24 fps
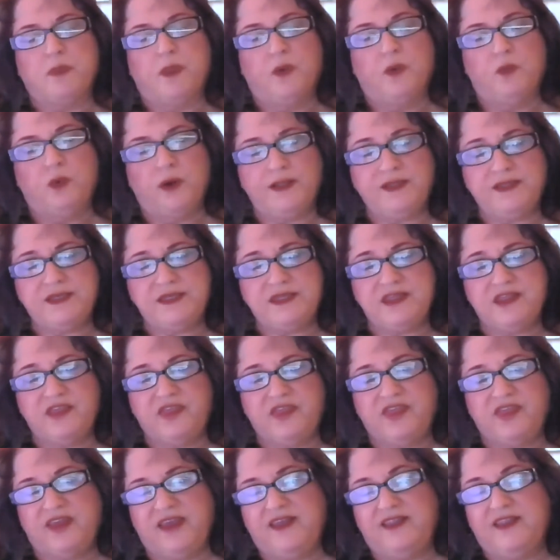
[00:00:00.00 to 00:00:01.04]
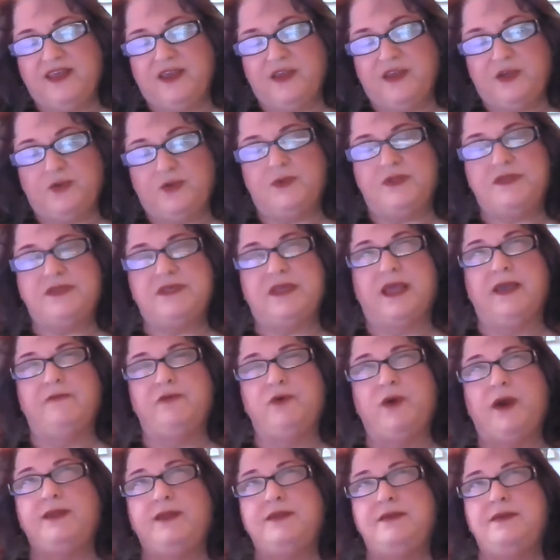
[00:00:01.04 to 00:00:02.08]
What's the thing that you would say, if
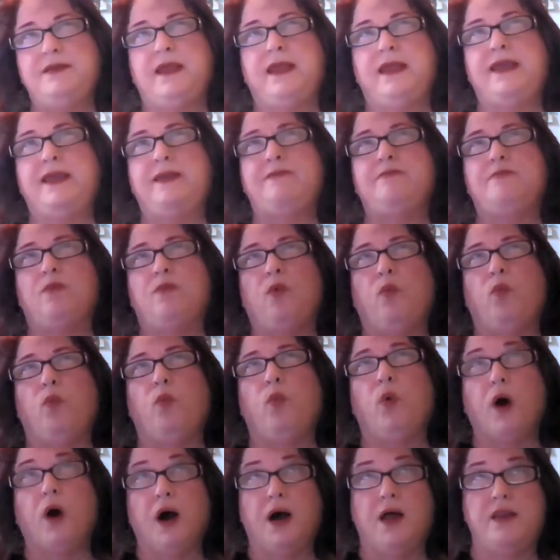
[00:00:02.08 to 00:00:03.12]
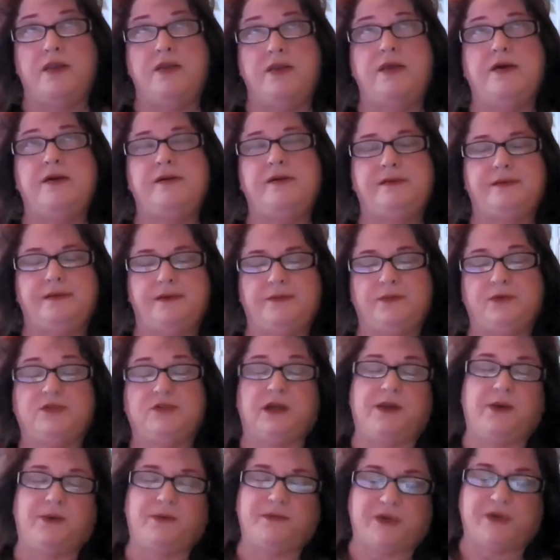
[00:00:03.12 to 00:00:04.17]
you had to name one,
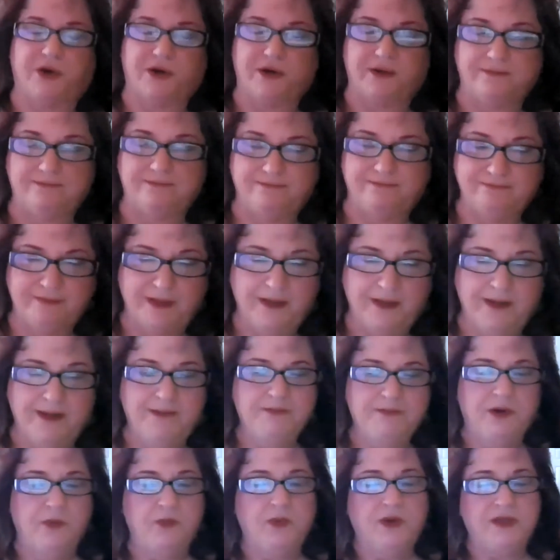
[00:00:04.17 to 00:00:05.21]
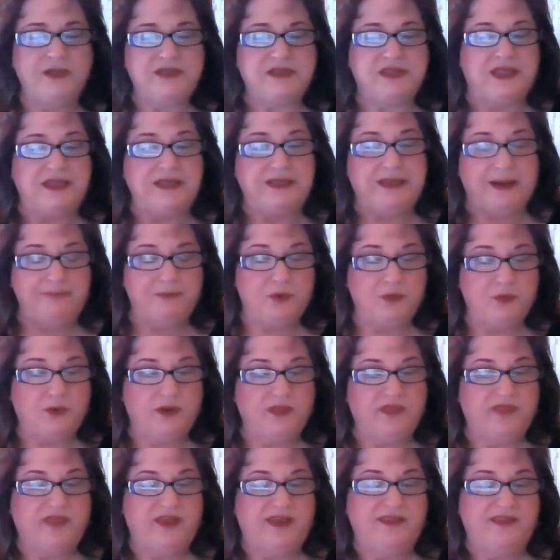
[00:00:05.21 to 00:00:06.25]
which I know is hard, but what's the number
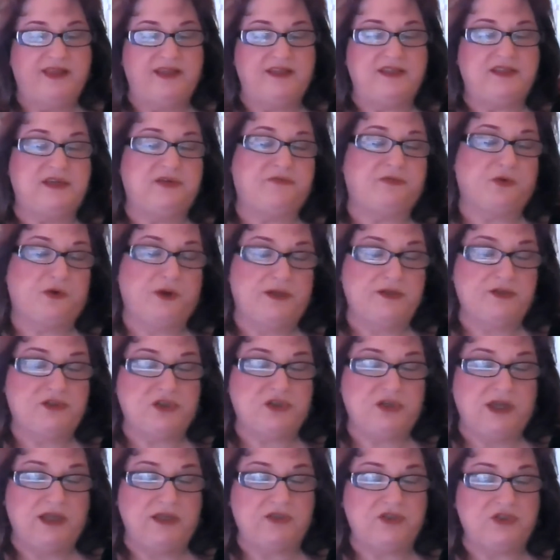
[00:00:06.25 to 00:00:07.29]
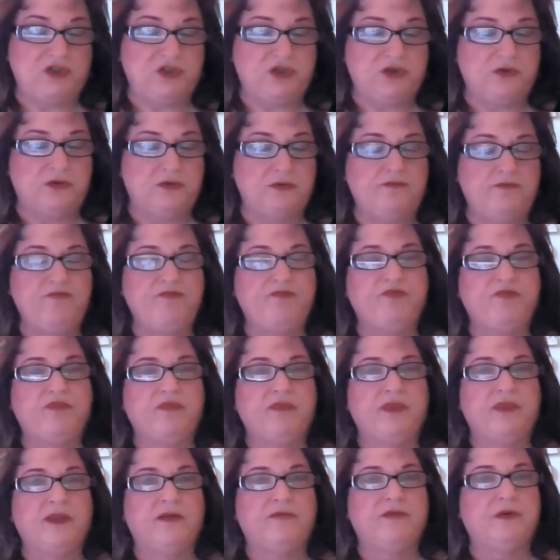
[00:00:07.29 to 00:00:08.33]
one thing that differentiates you
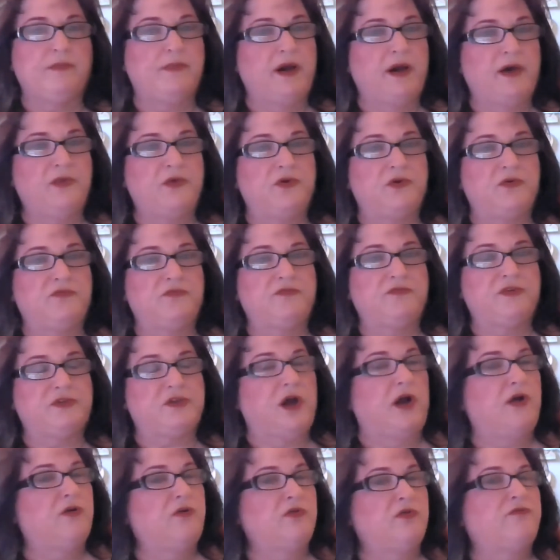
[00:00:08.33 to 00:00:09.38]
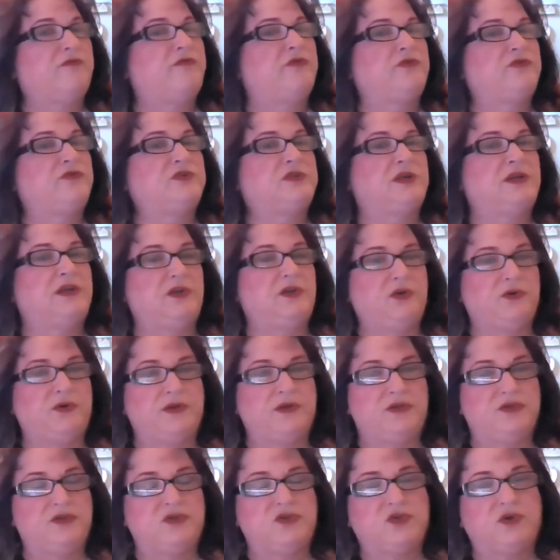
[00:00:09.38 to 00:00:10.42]
from other photographers in your
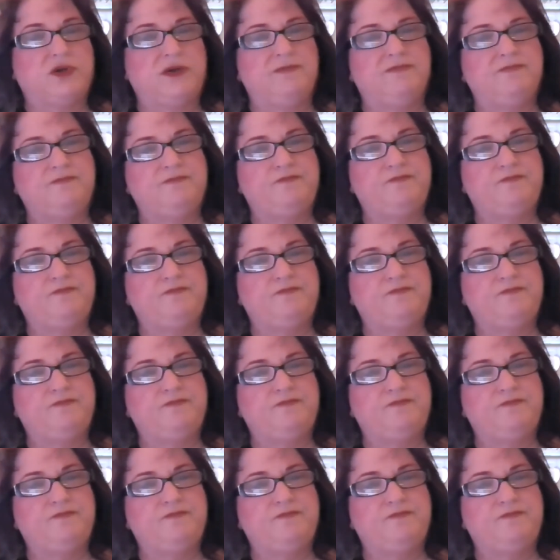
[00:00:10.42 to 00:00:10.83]
industry?